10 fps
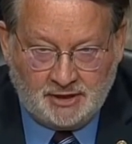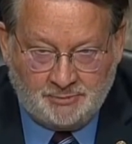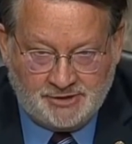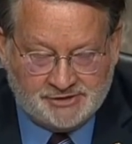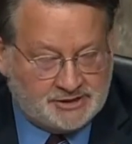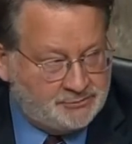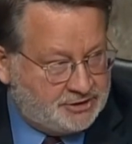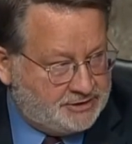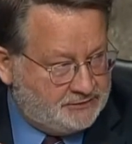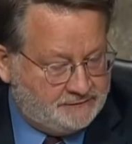It'll be the
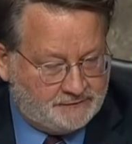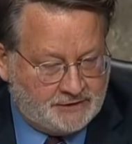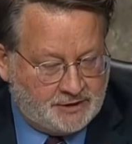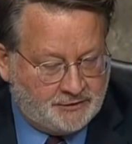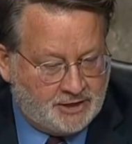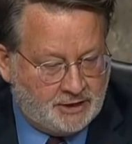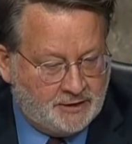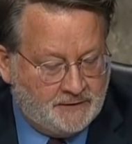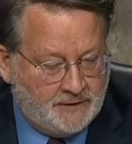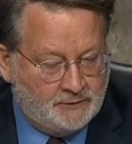subject of another
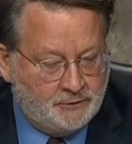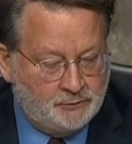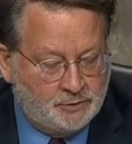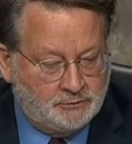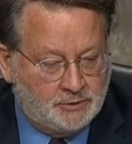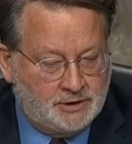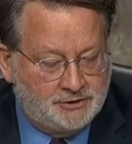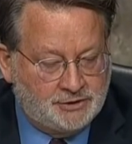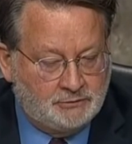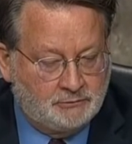hearing that we will uh,
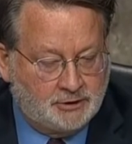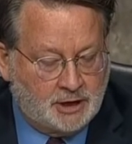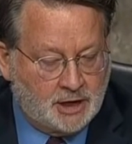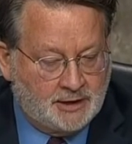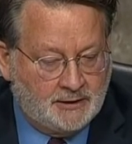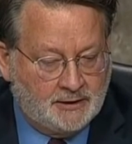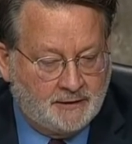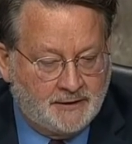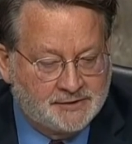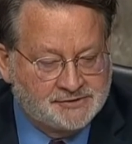do regarding
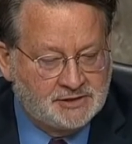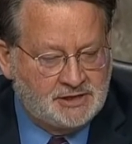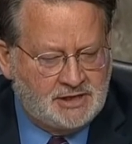uh, this.